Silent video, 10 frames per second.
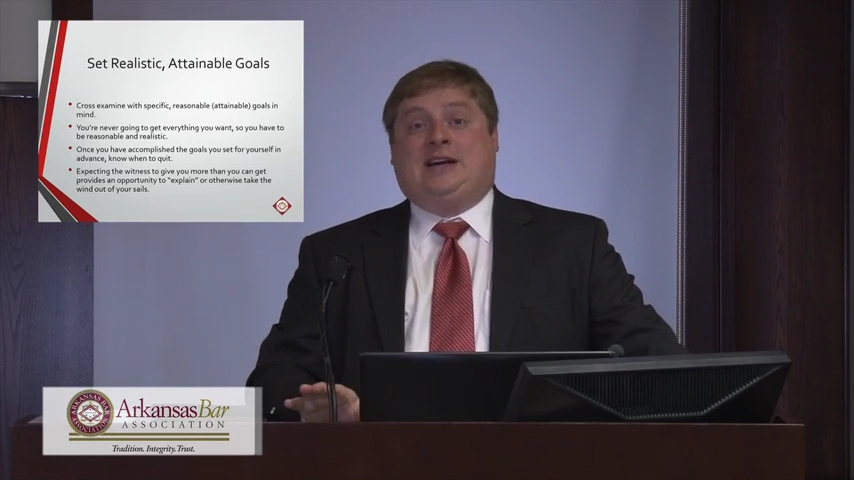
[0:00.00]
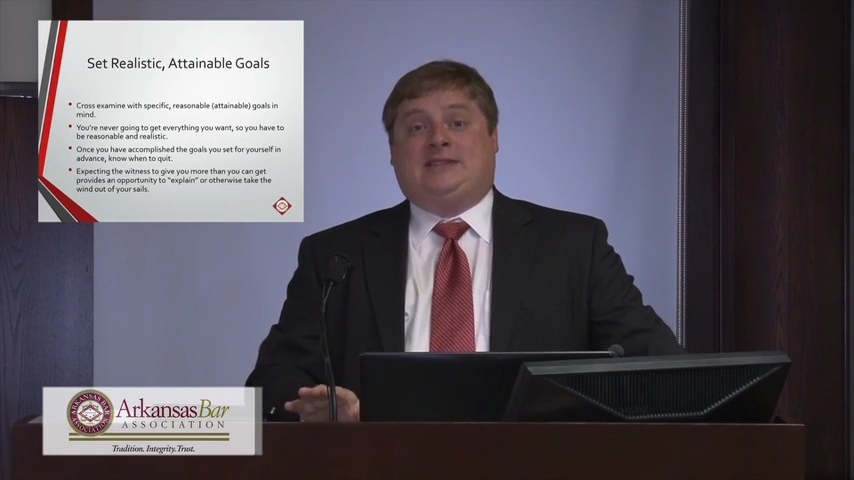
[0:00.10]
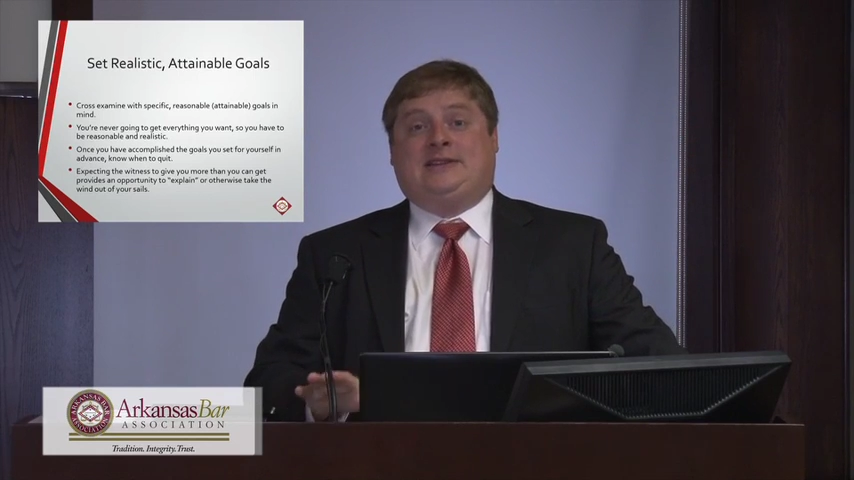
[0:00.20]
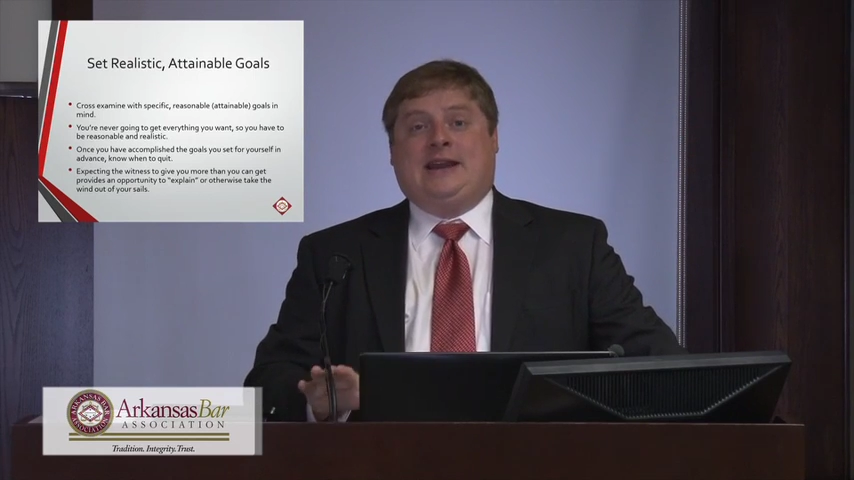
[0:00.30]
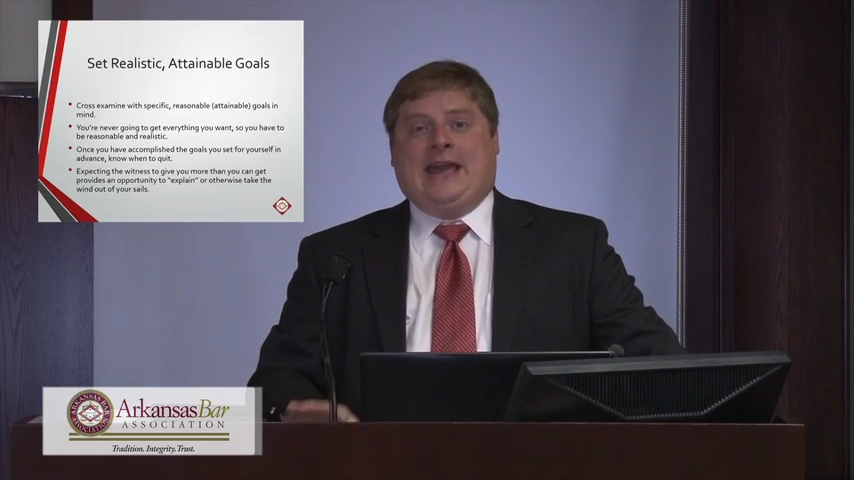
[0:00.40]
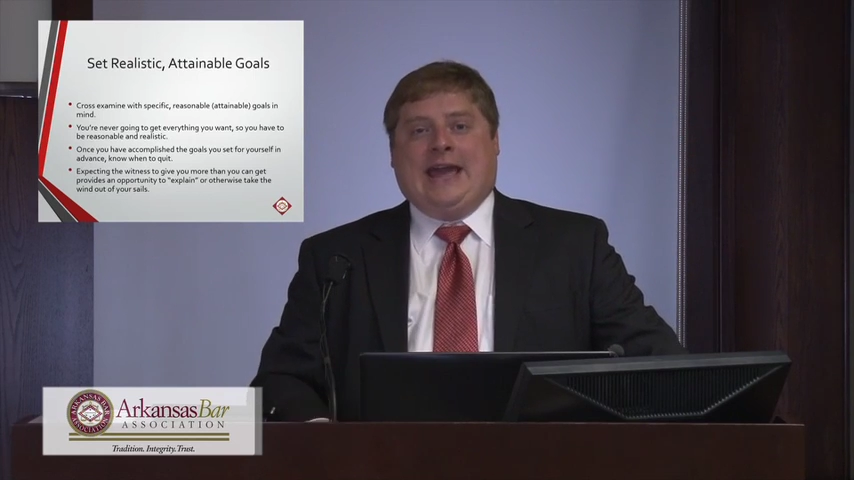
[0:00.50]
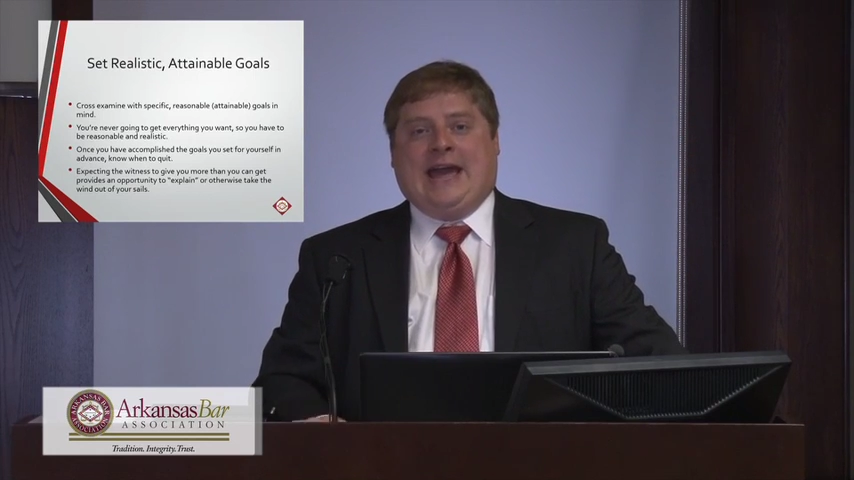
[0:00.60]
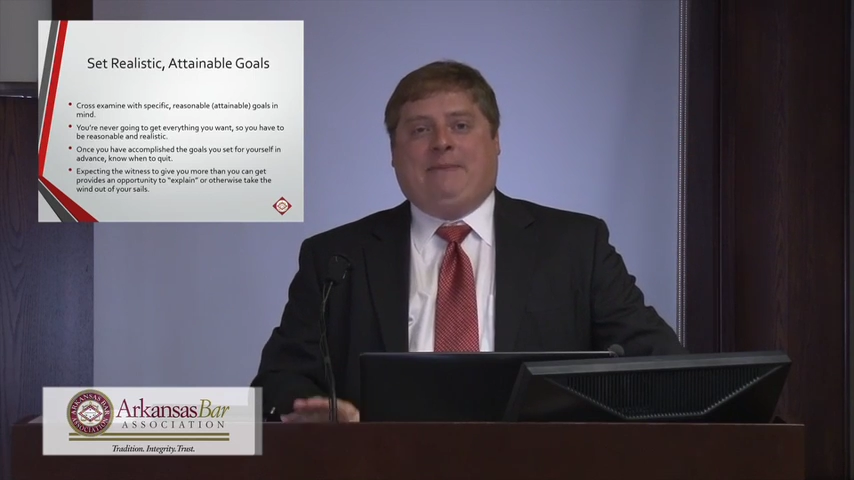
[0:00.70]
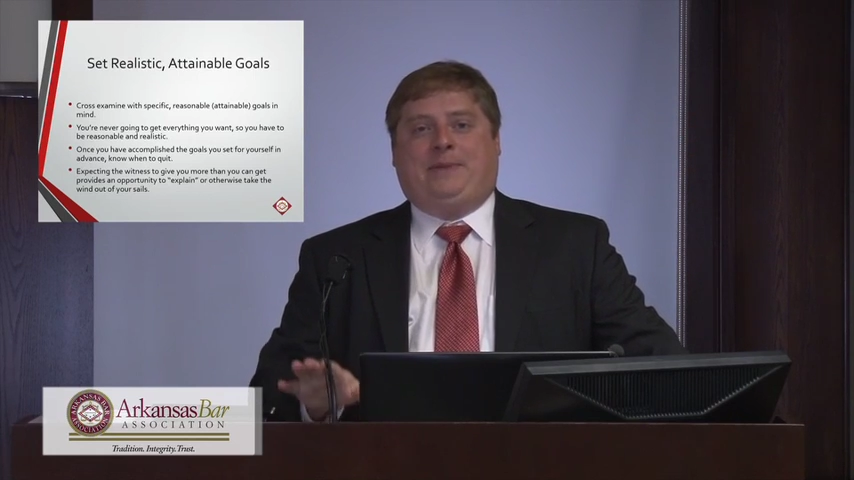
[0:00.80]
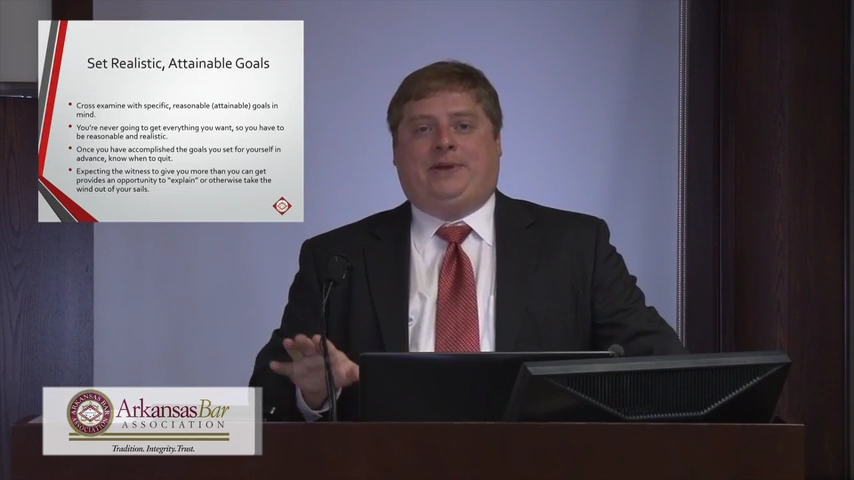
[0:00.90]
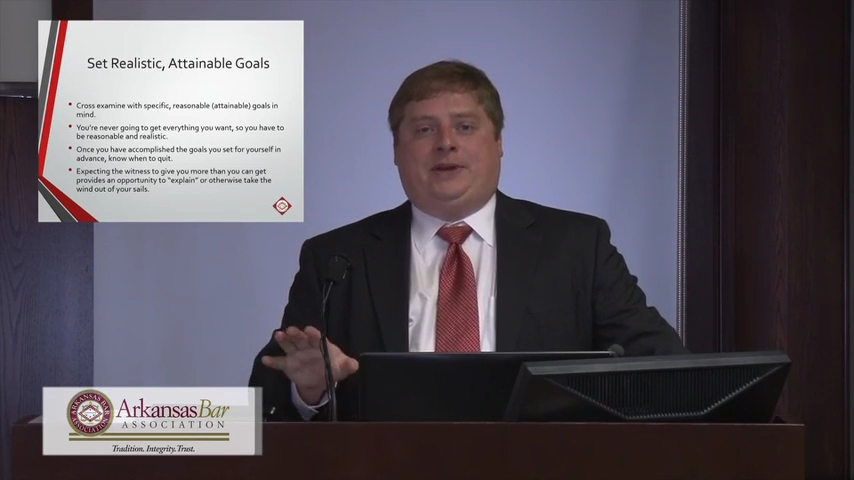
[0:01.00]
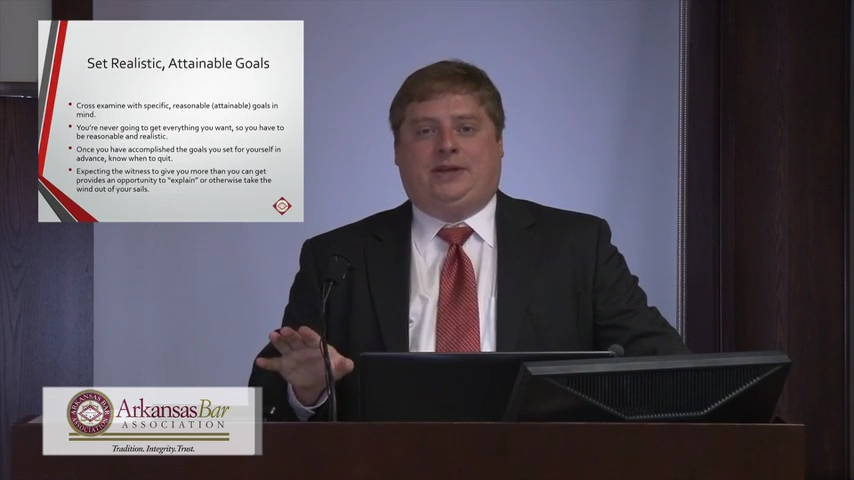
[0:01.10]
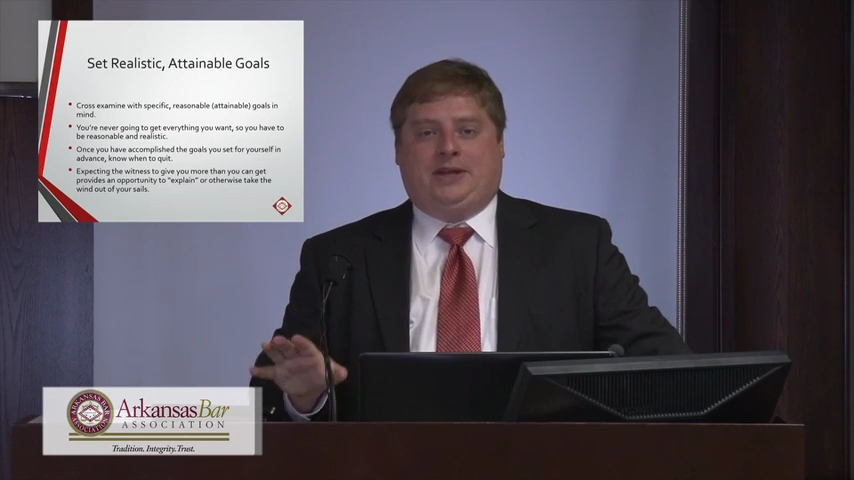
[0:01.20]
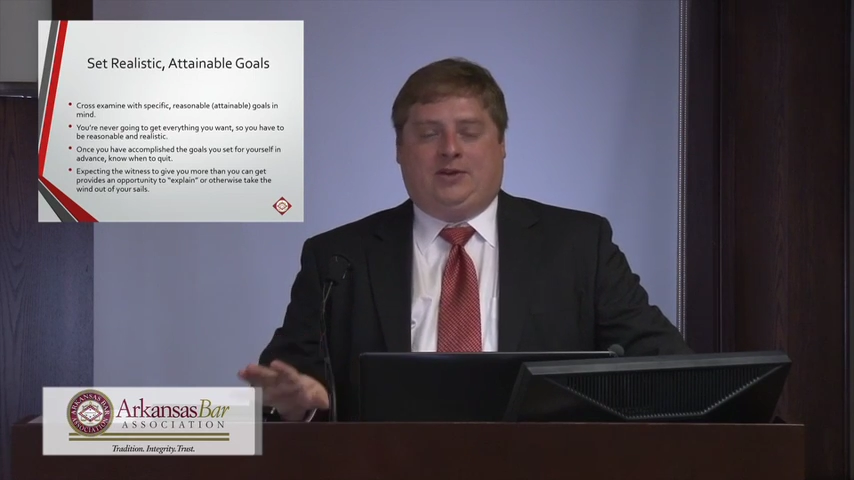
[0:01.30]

doesn't happen